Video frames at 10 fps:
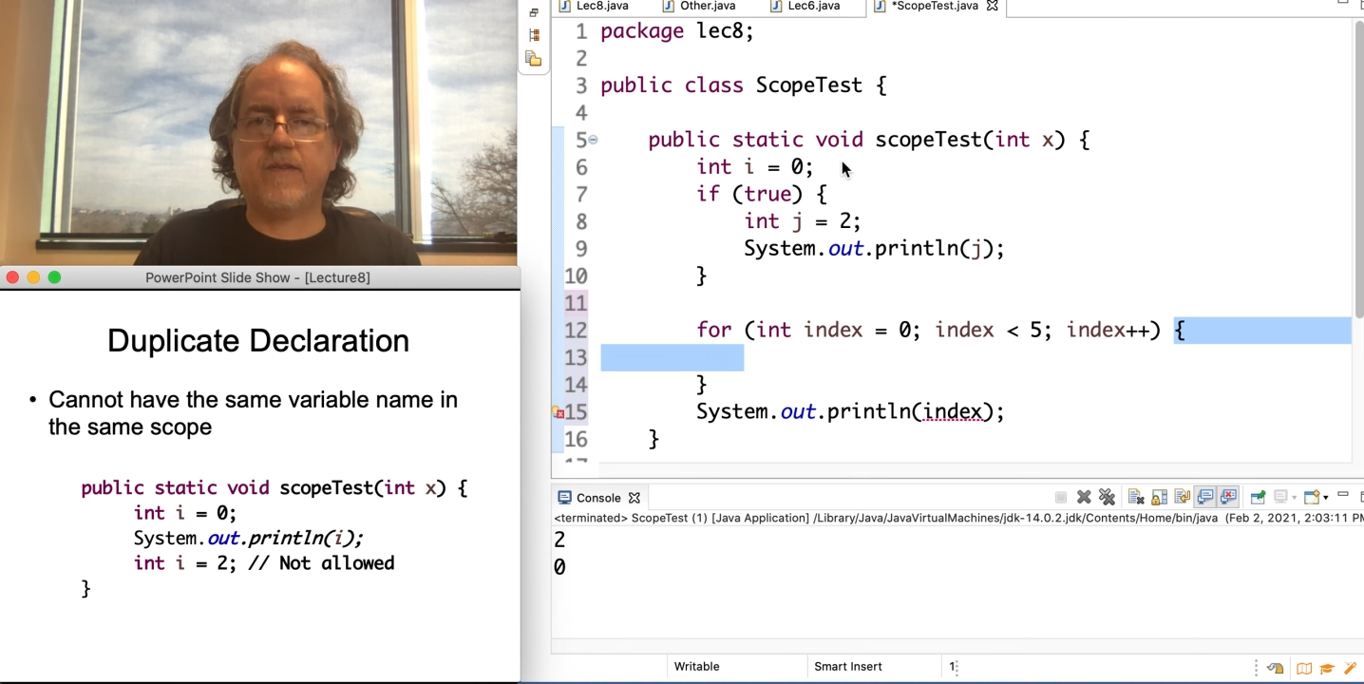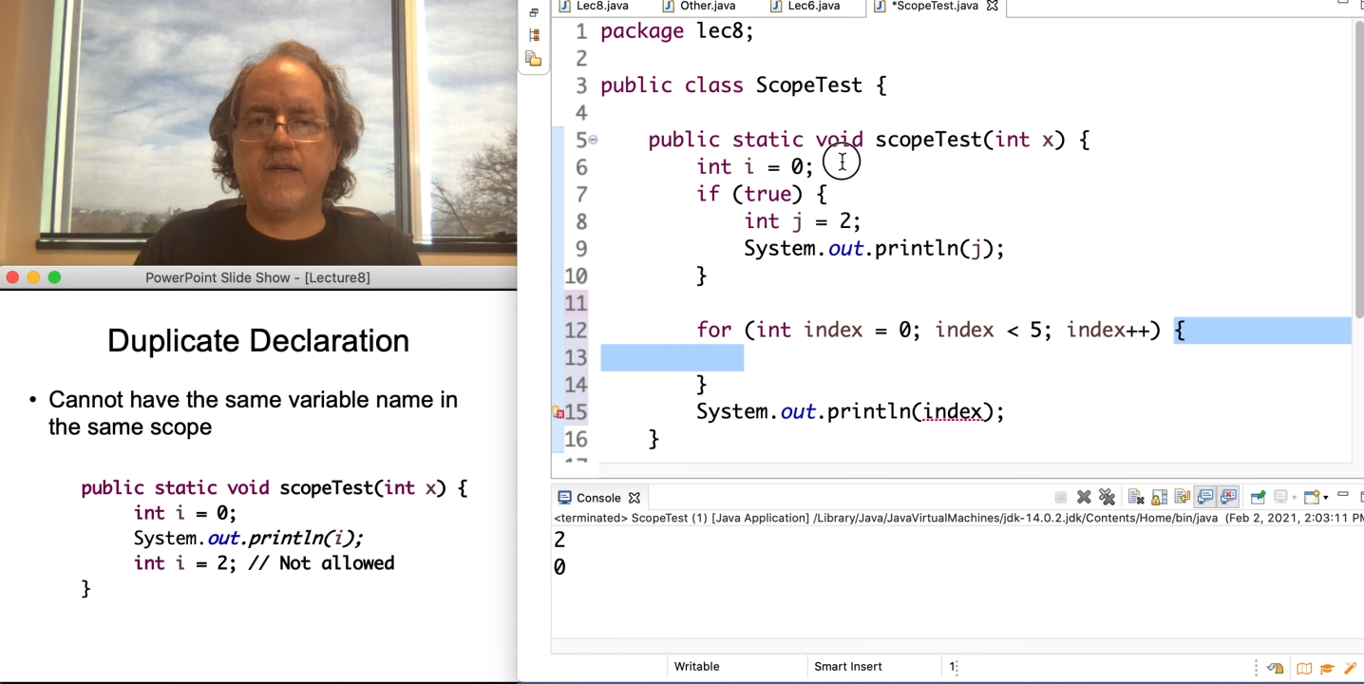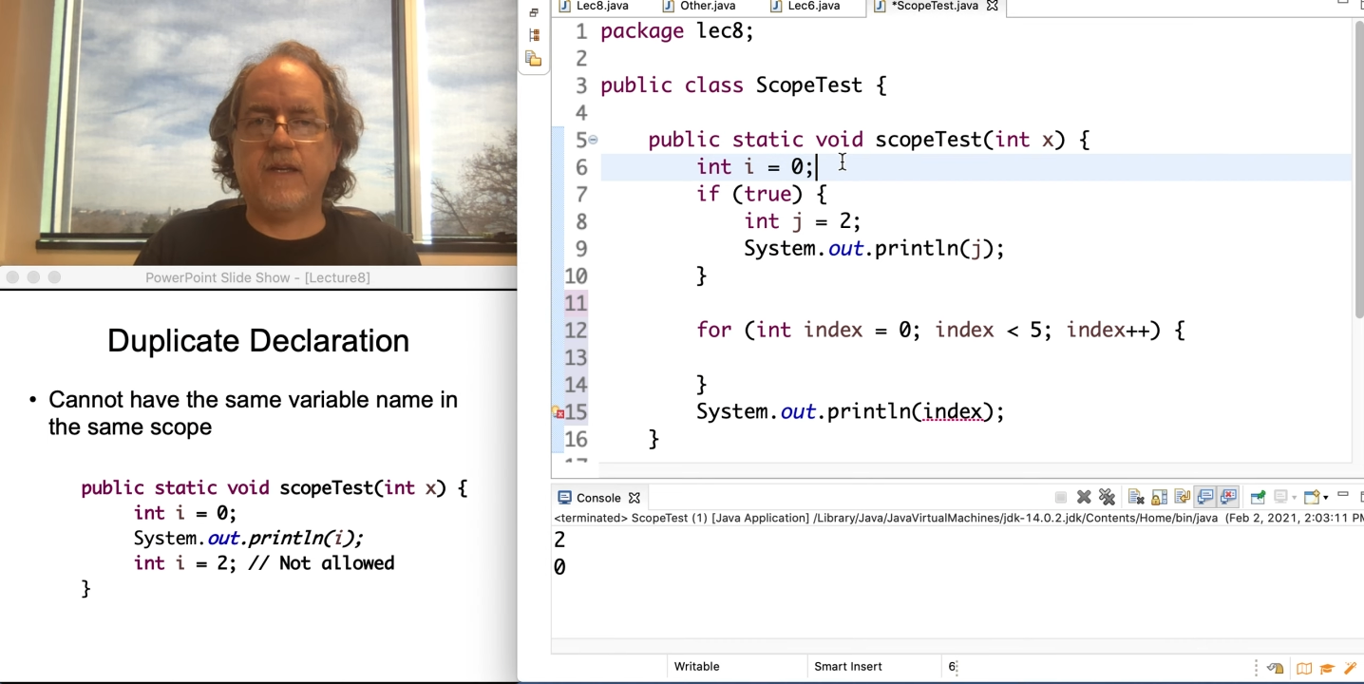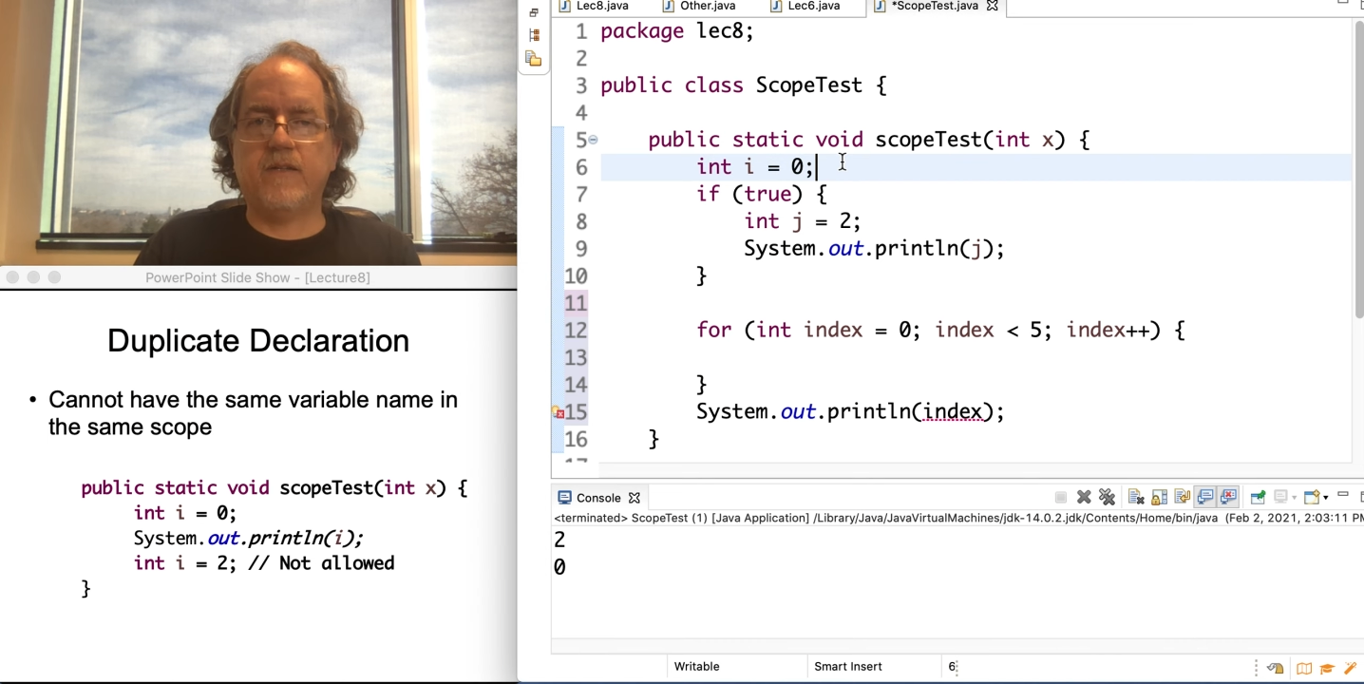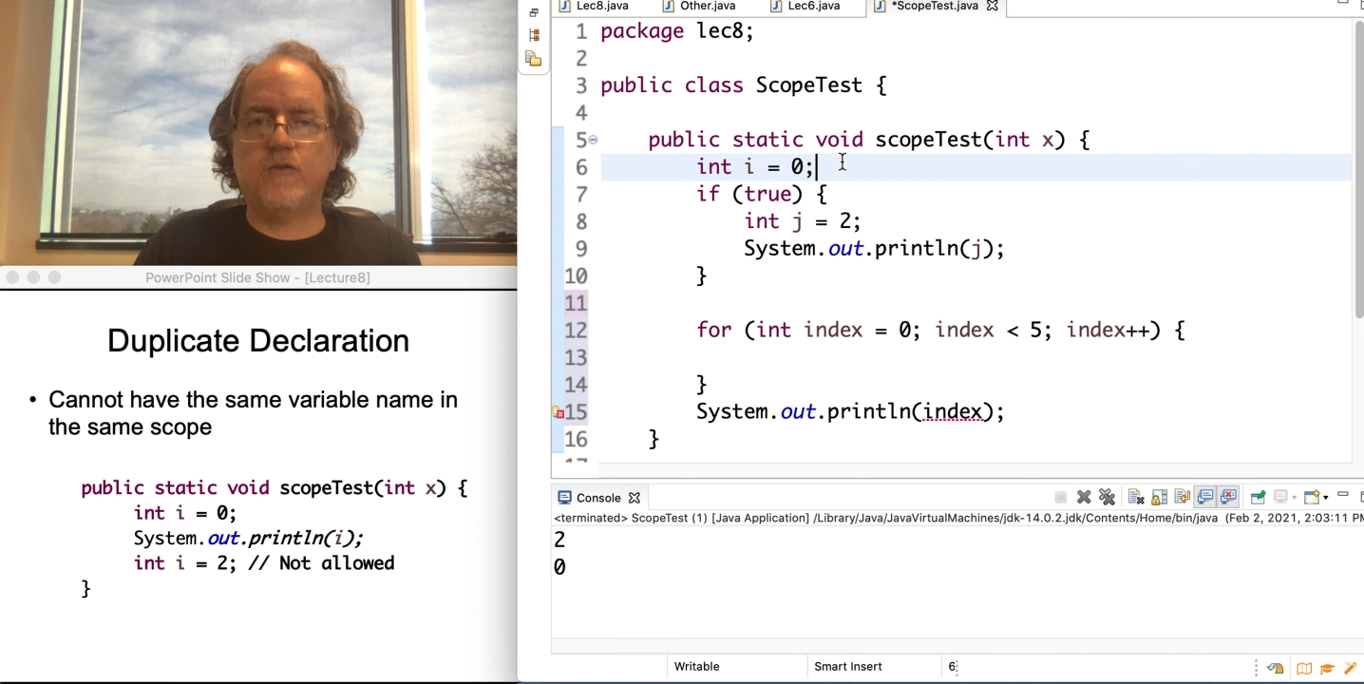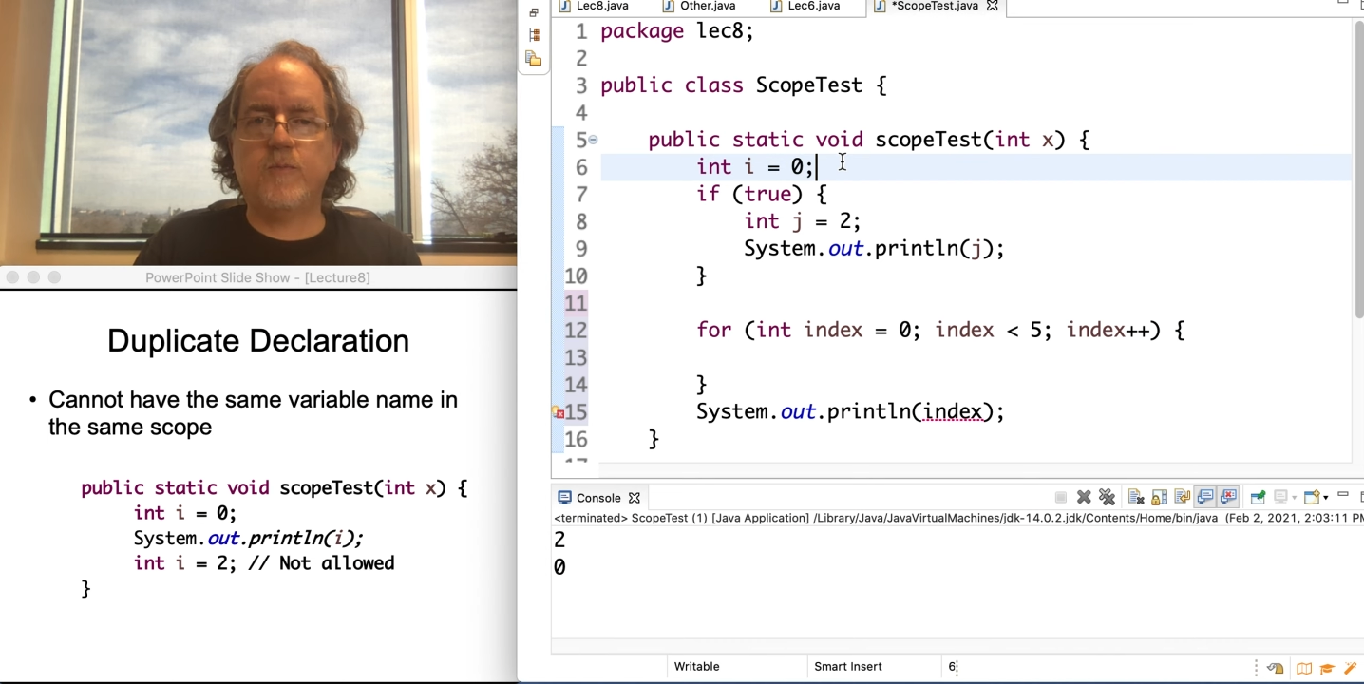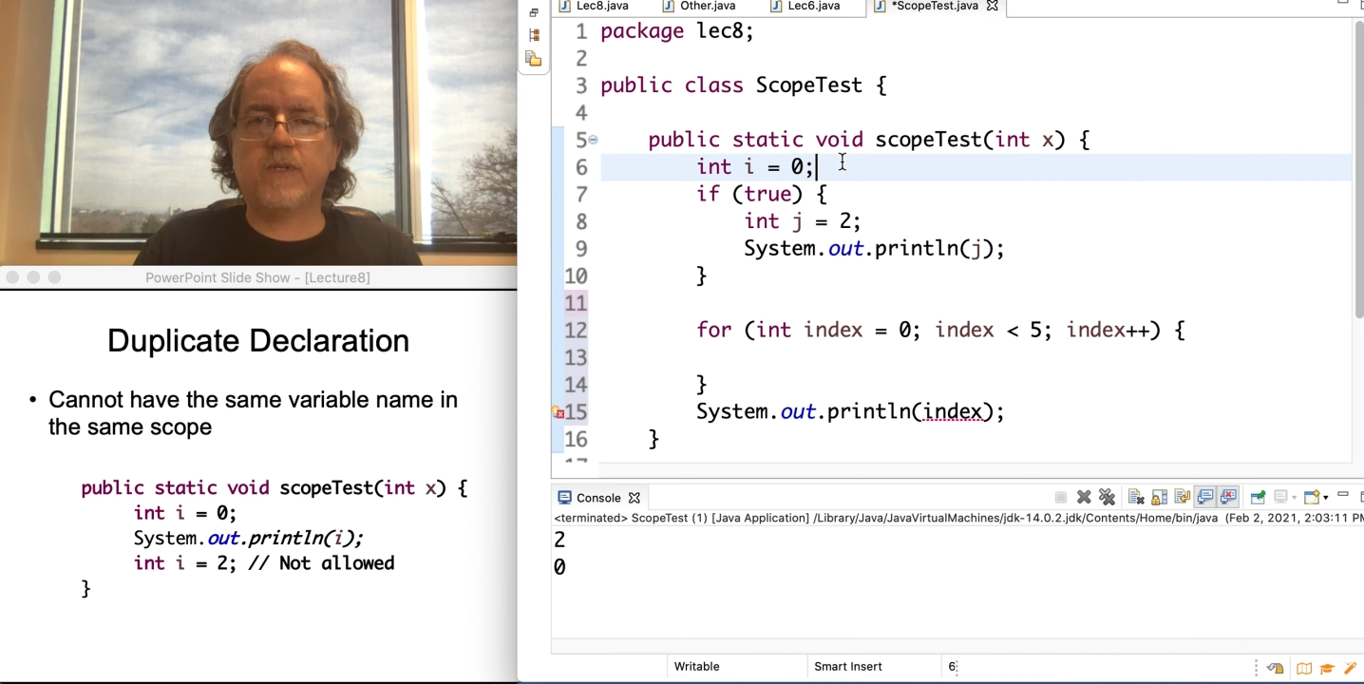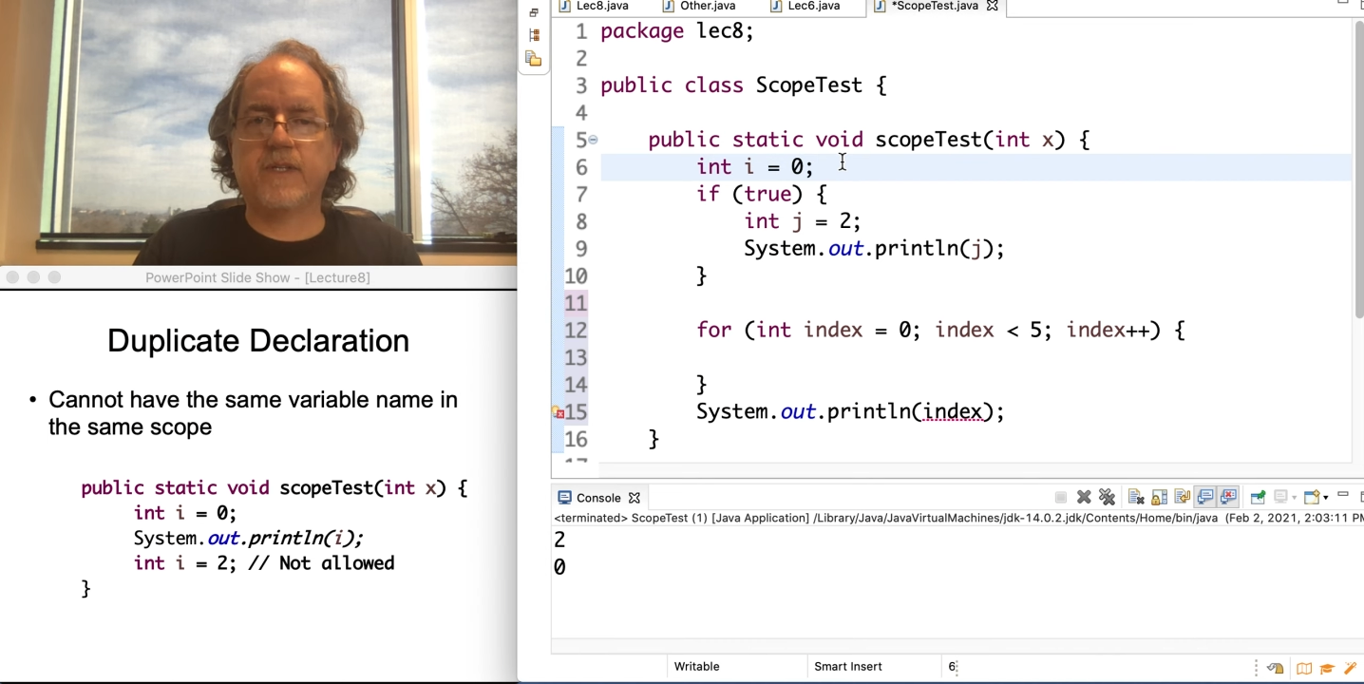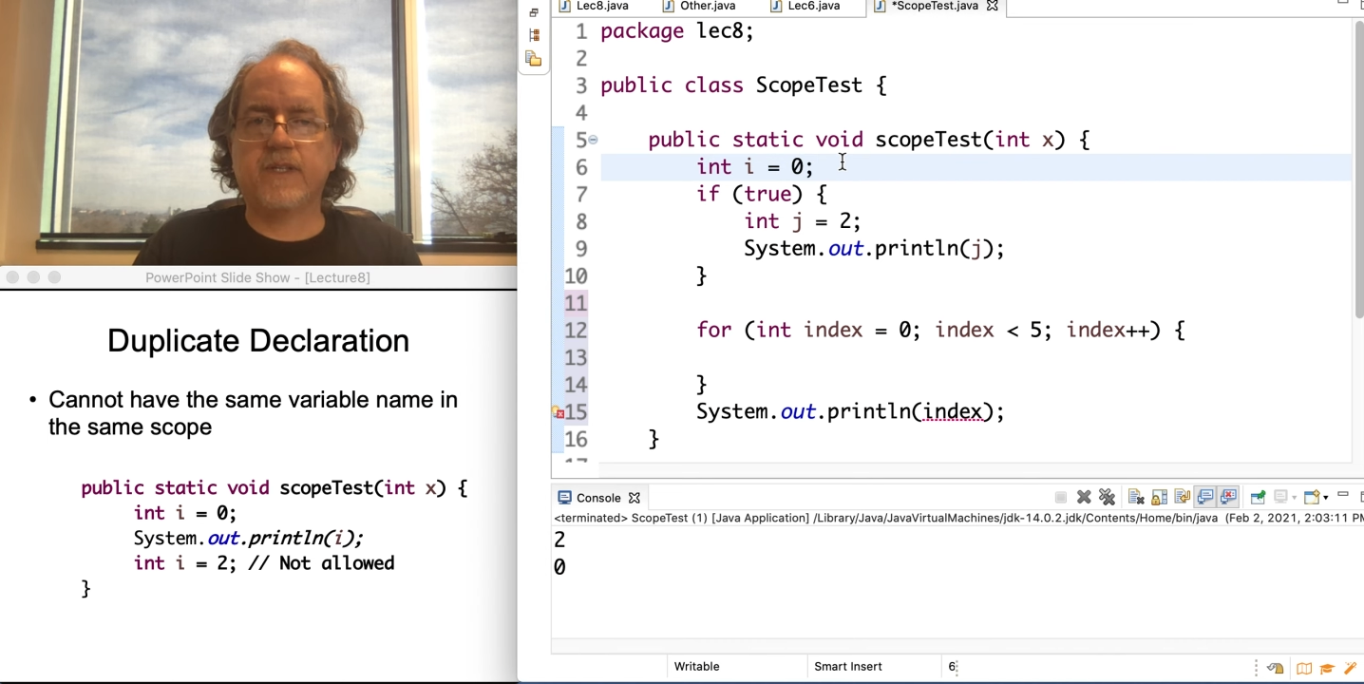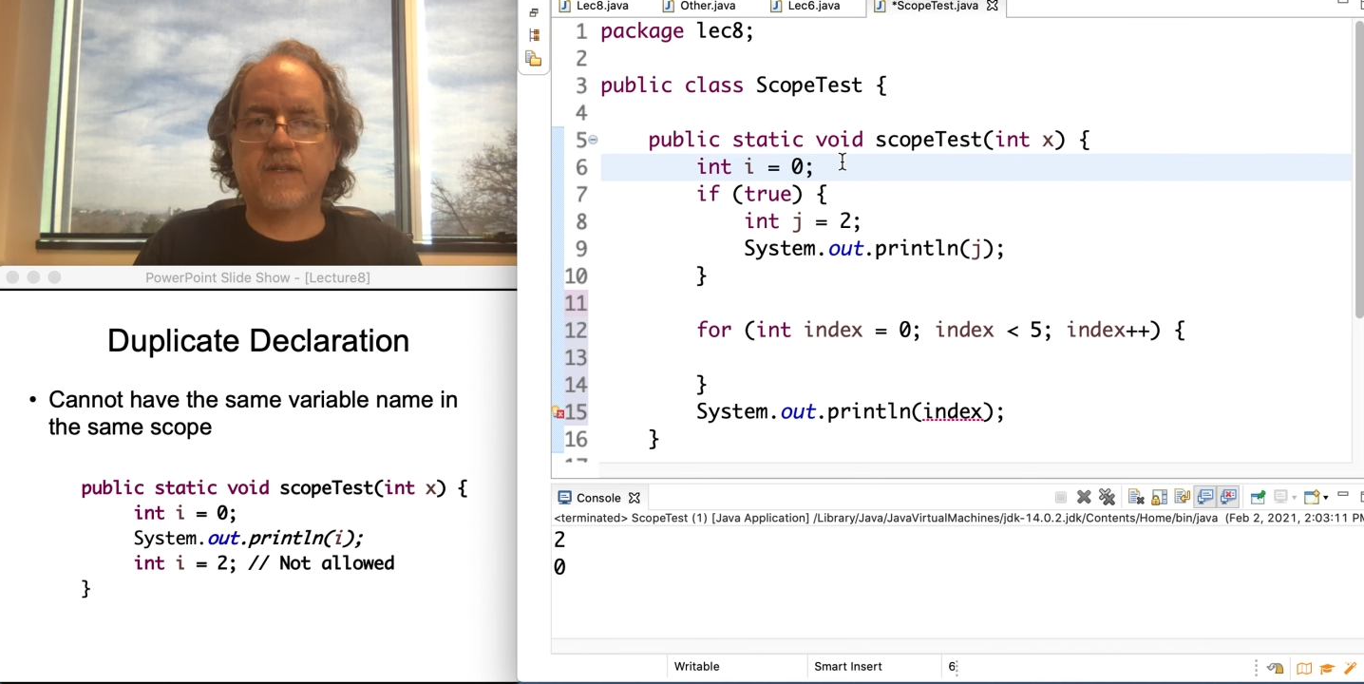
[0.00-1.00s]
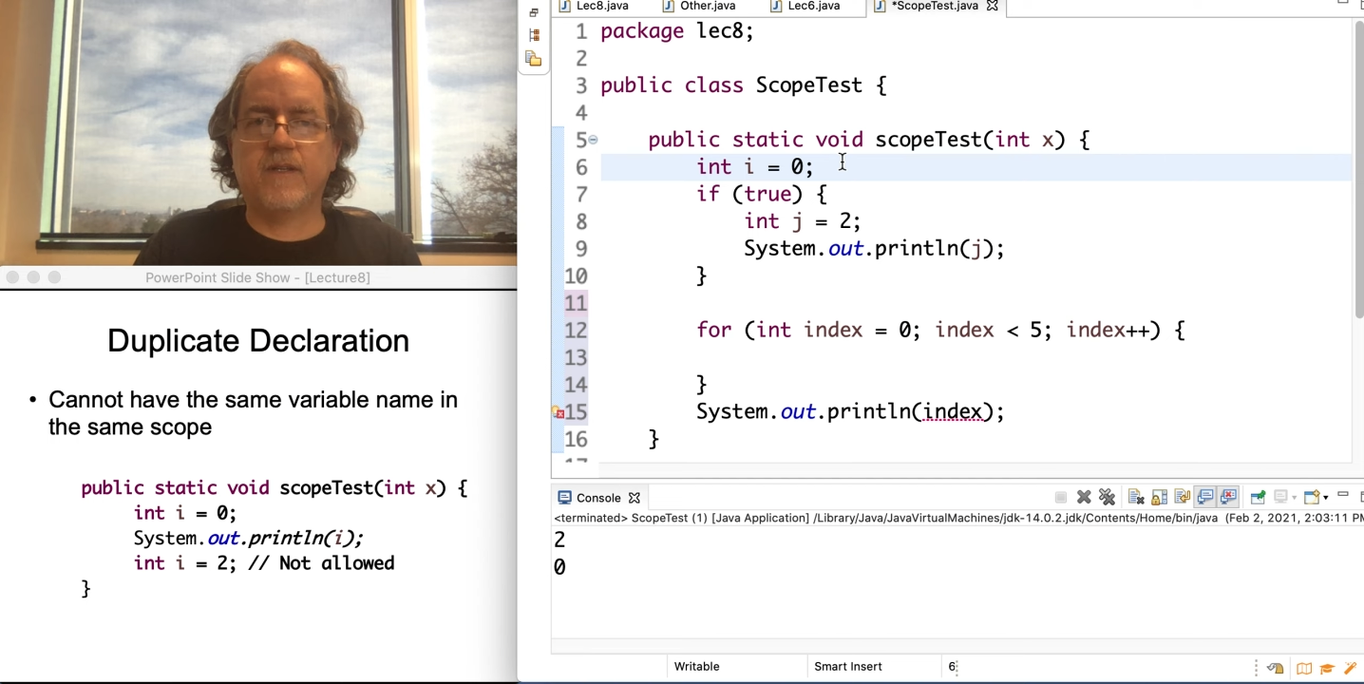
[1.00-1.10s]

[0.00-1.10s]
a duplicate